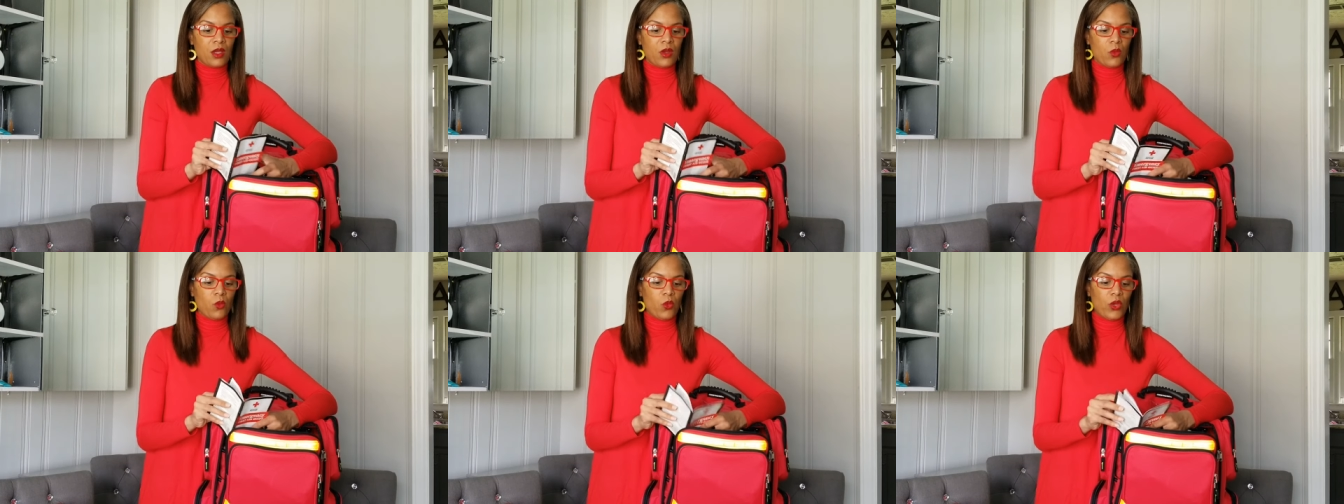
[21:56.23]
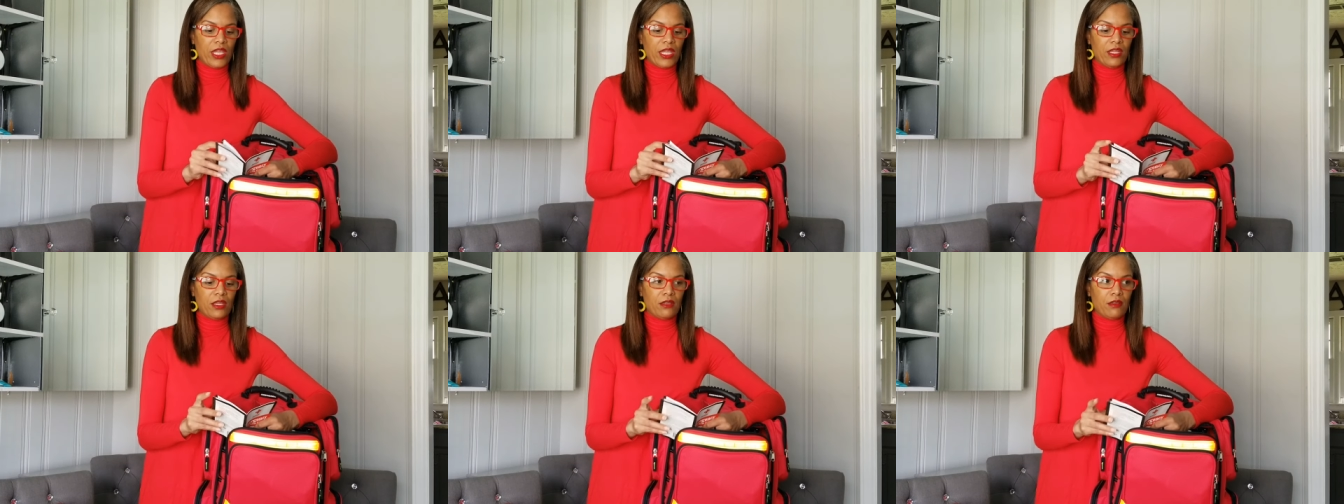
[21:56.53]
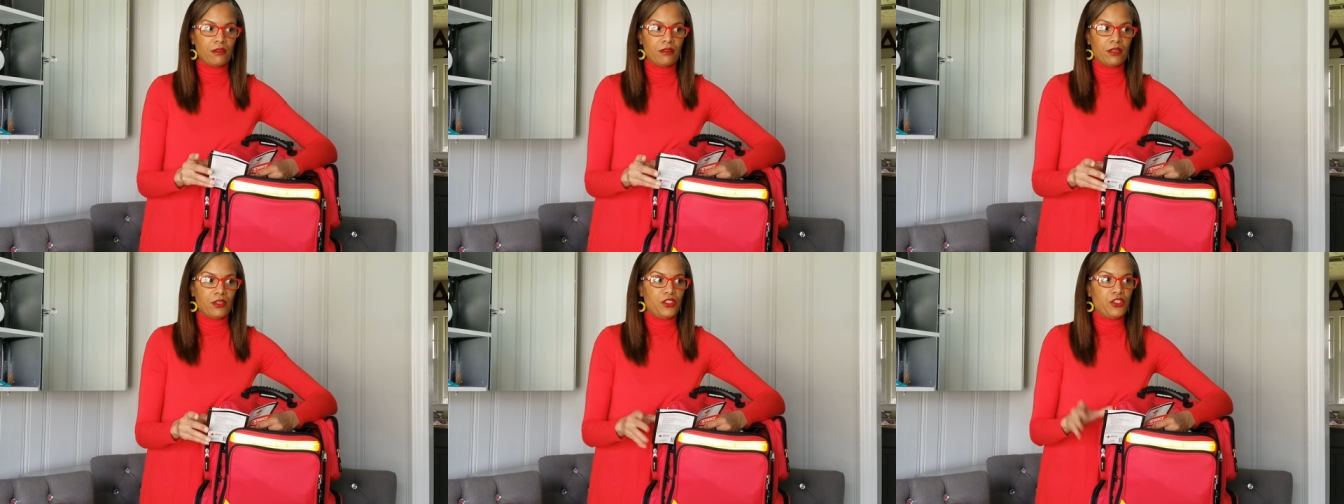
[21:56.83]
when
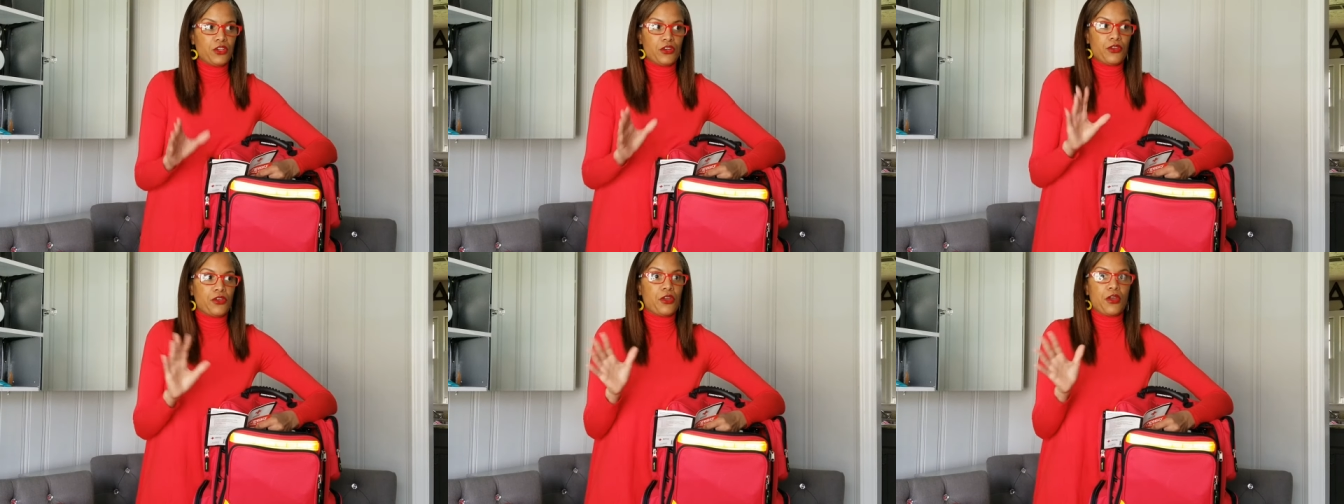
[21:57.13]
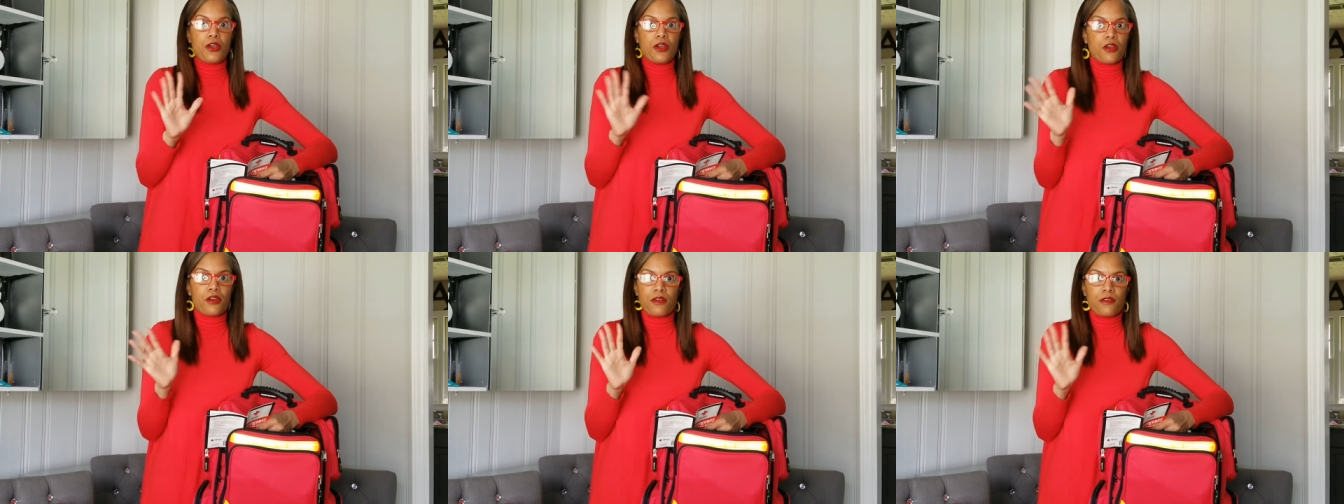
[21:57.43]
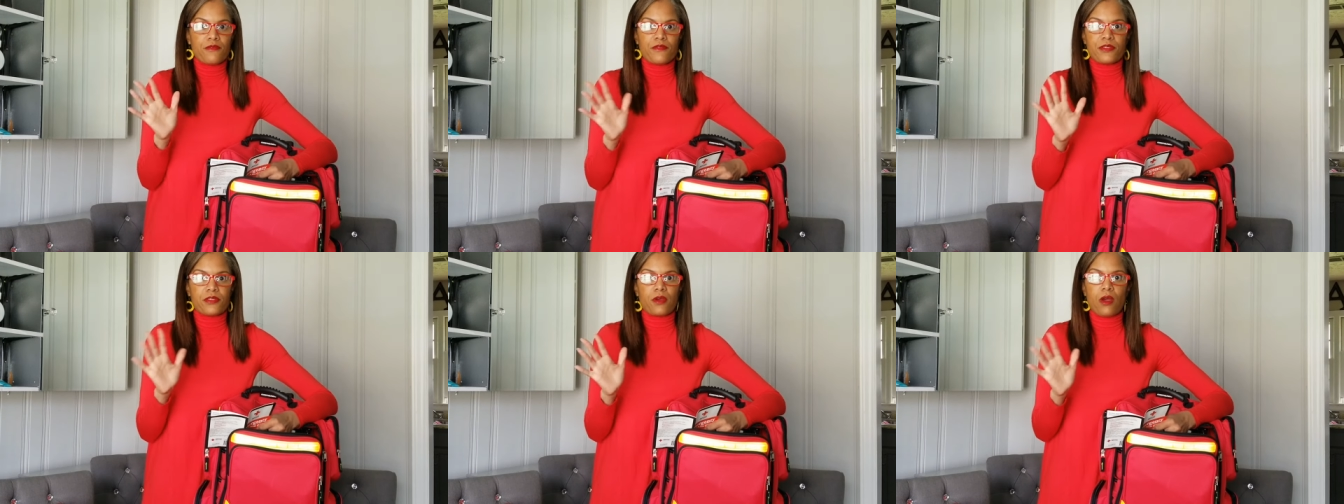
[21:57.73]
your
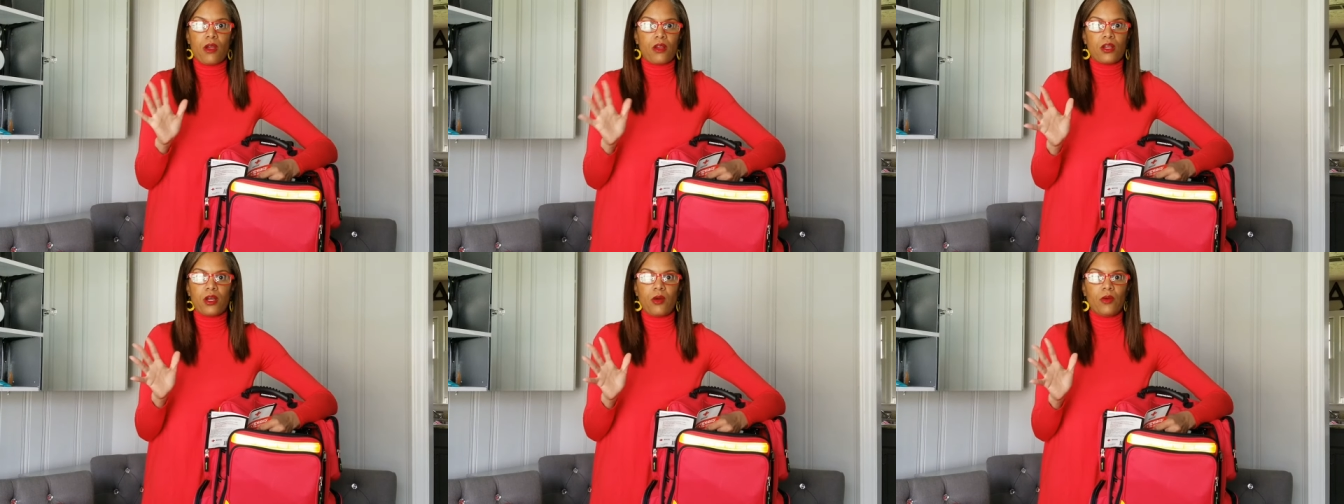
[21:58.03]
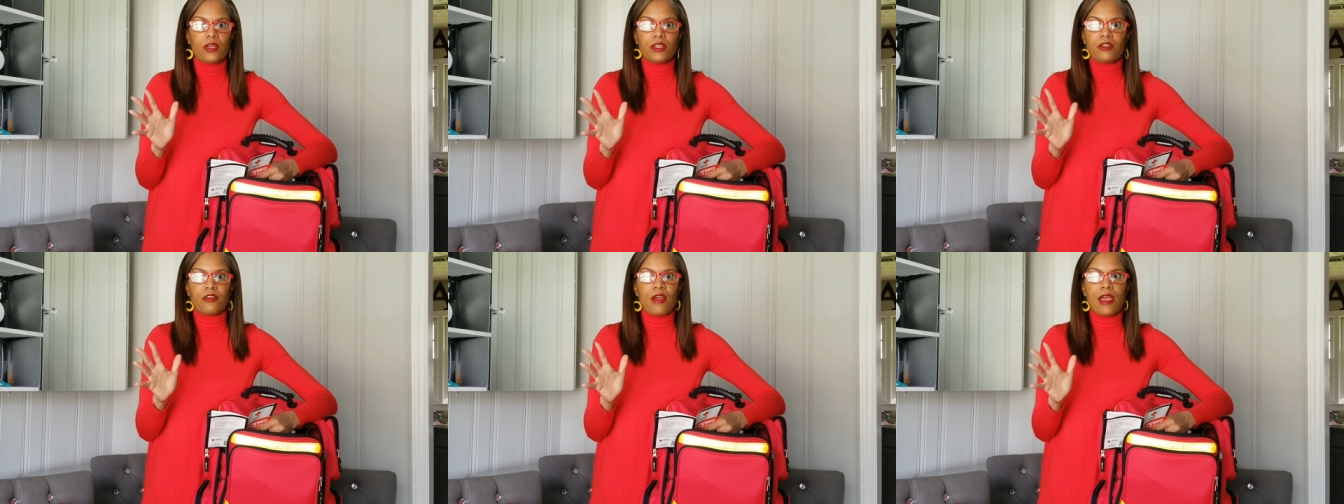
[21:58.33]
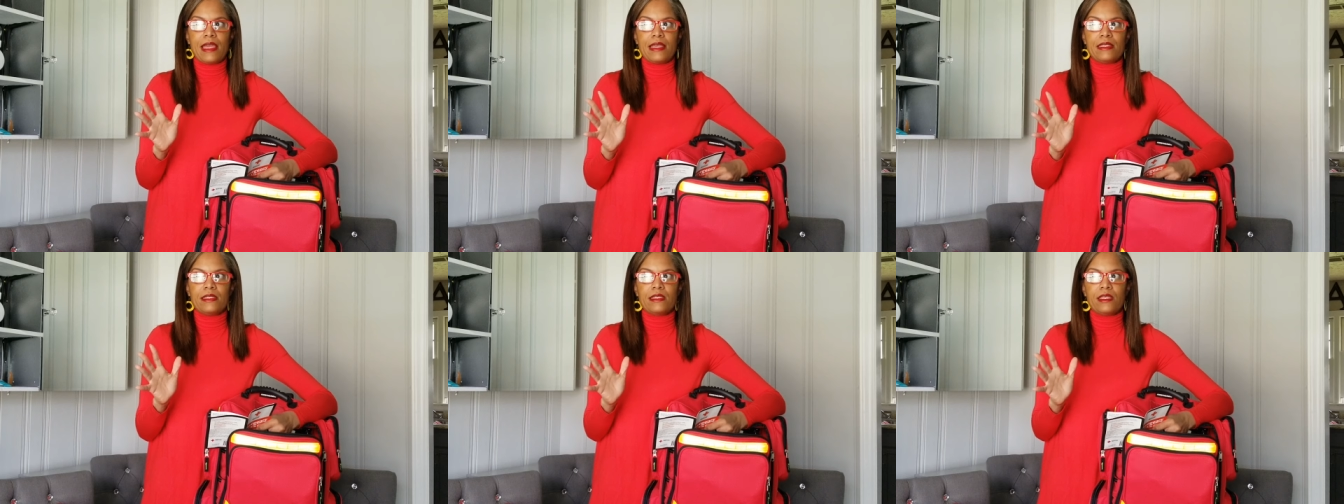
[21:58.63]
nerves are going
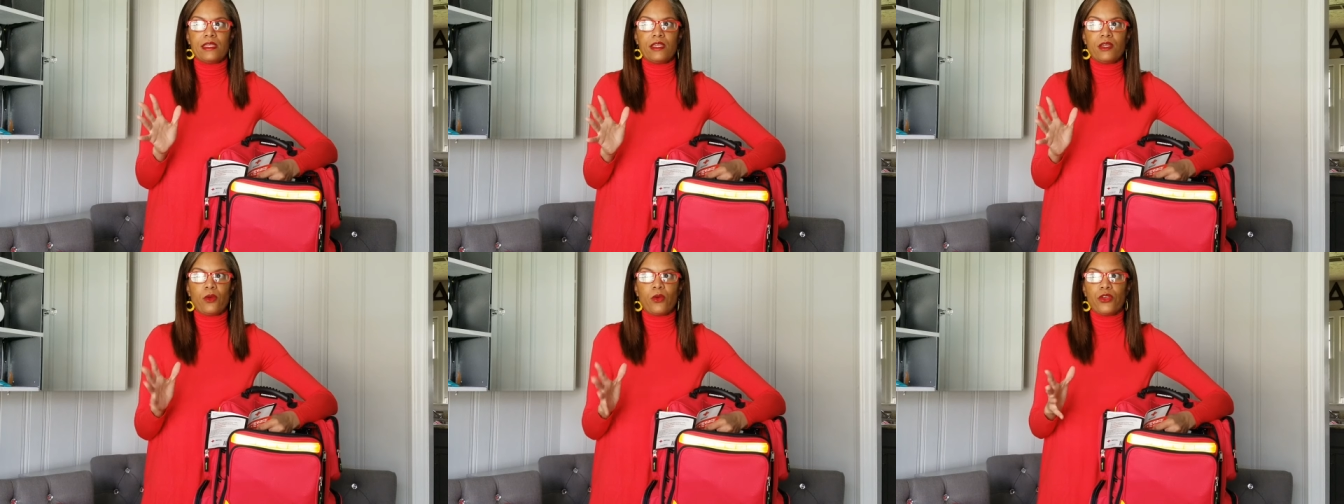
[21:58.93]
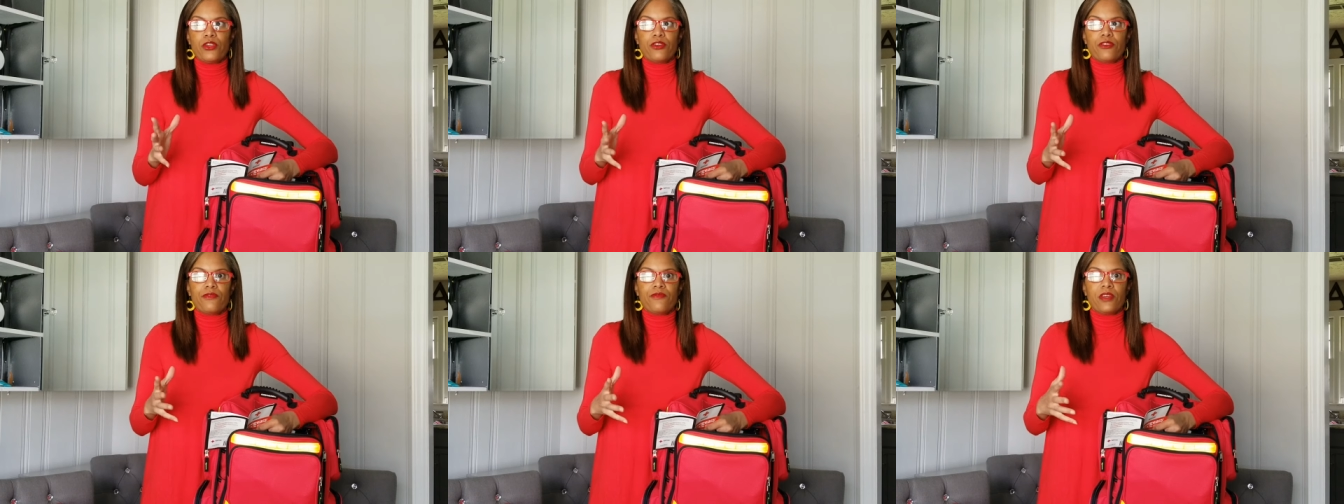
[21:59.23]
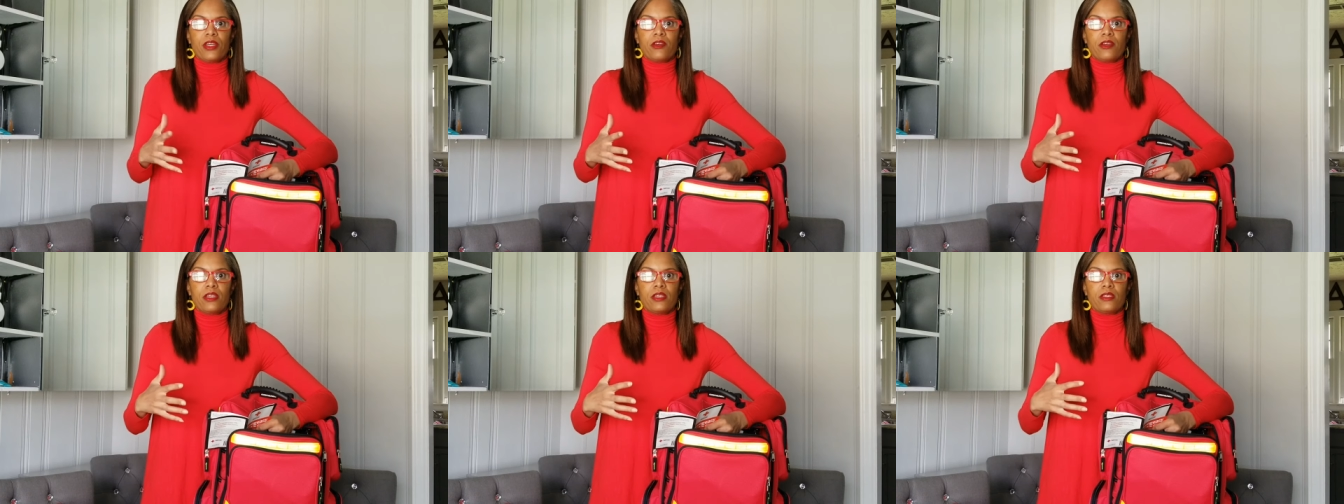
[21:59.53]
crazy or you're
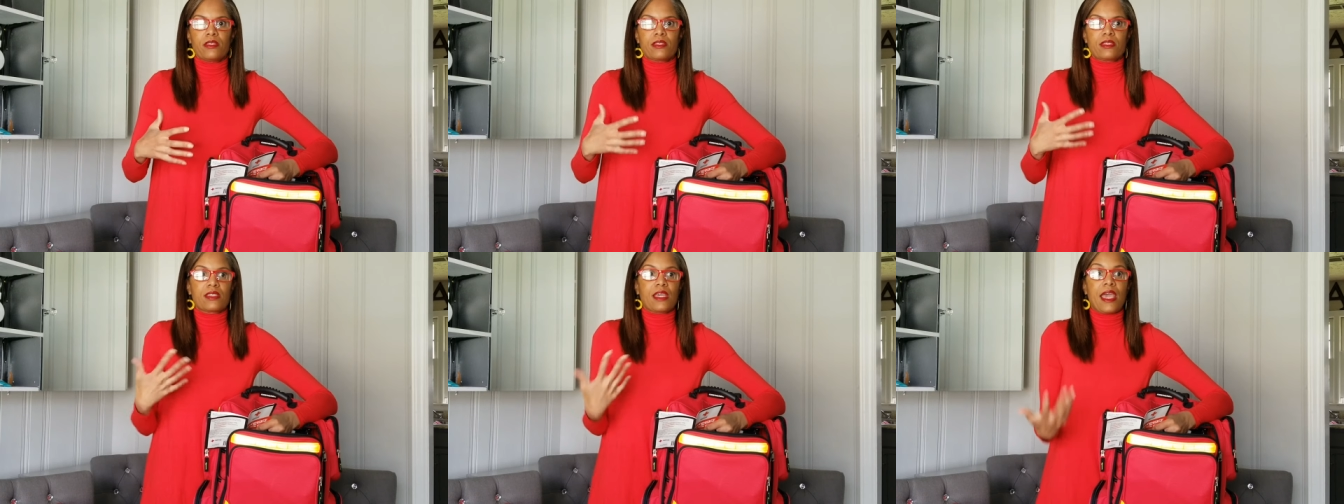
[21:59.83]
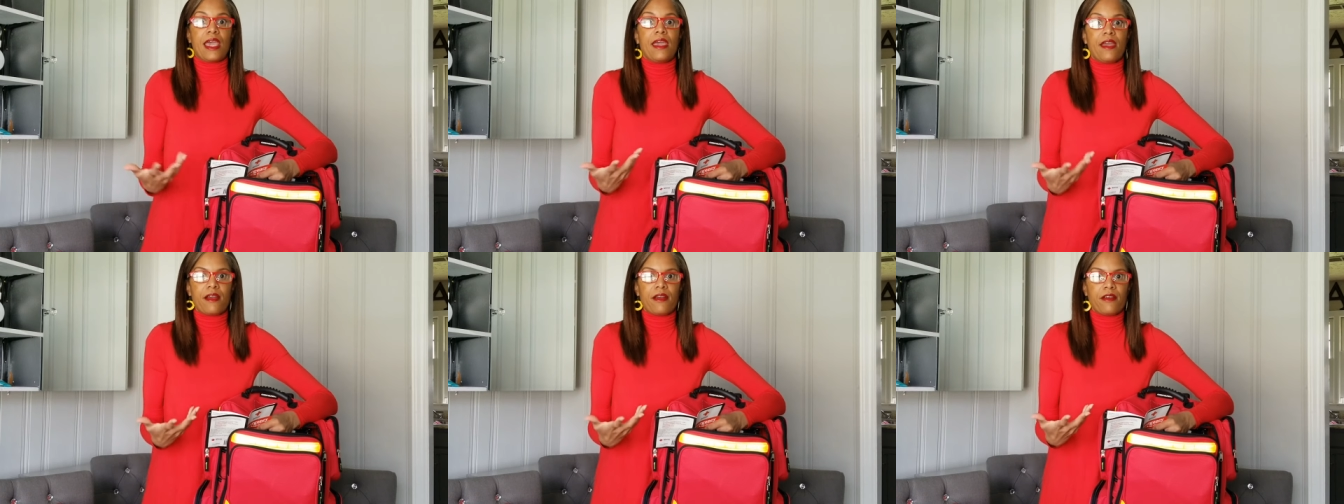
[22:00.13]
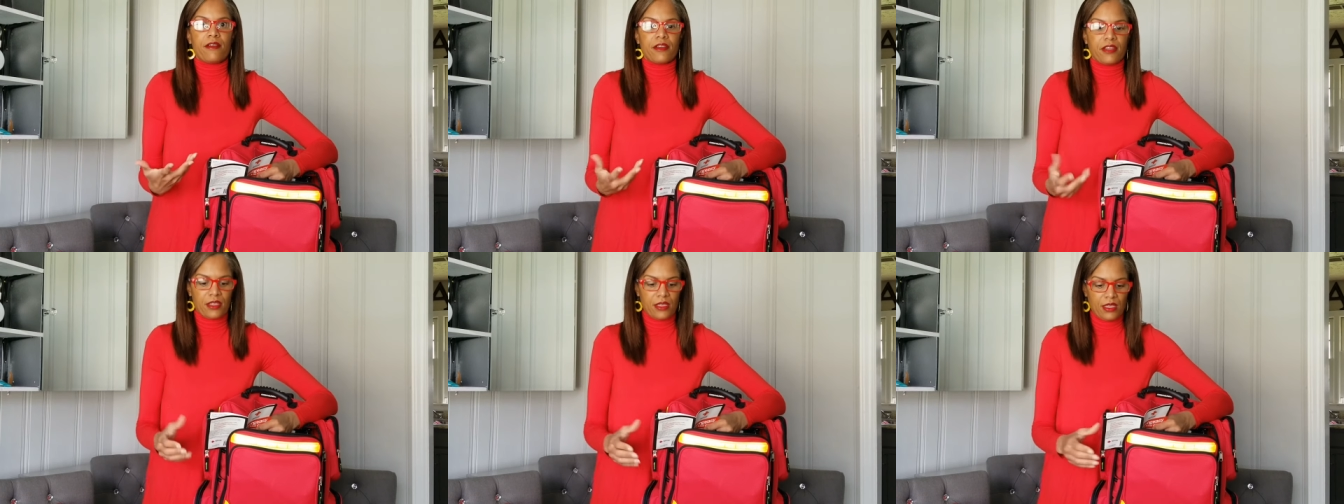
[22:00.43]
very scared.